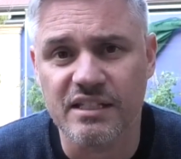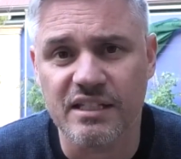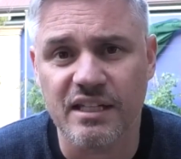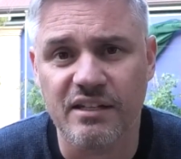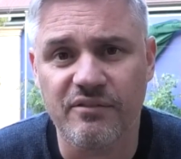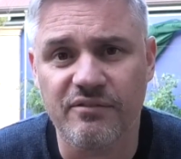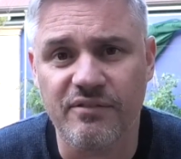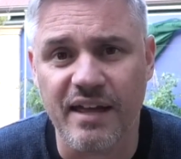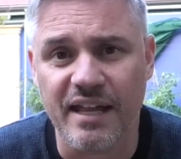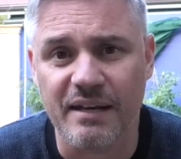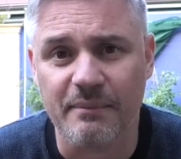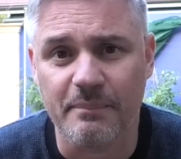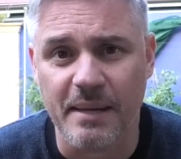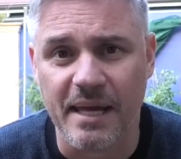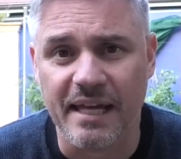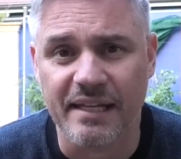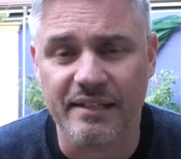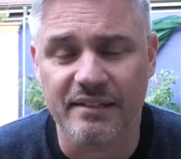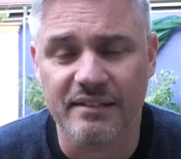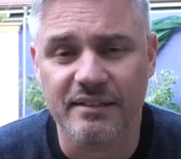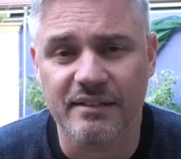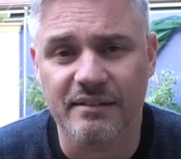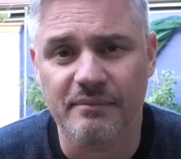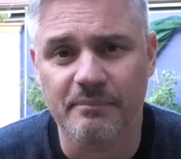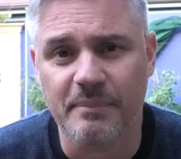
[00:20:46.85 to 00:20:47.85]
DFAT,
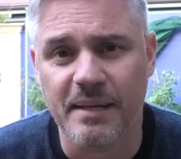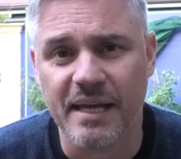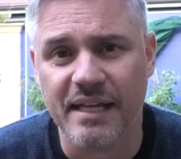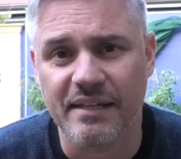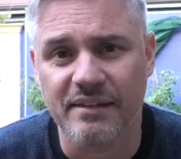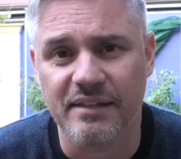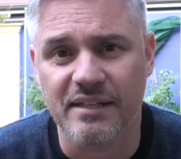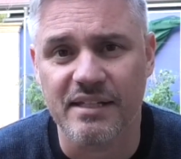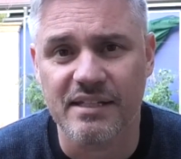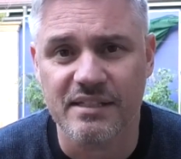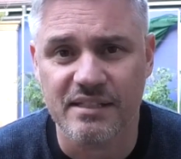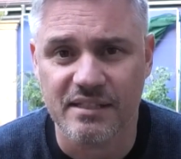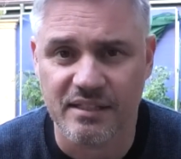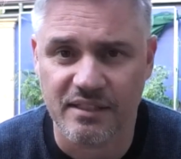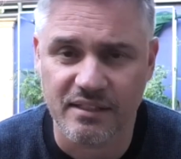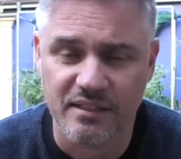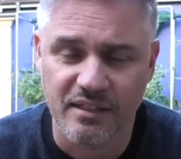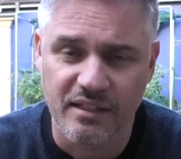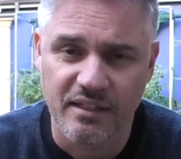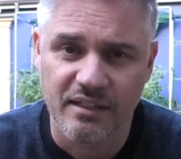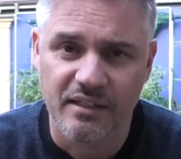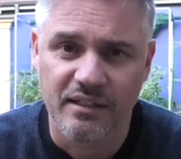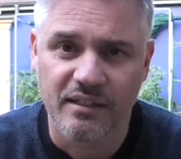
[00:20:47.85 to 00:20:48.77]
about this, and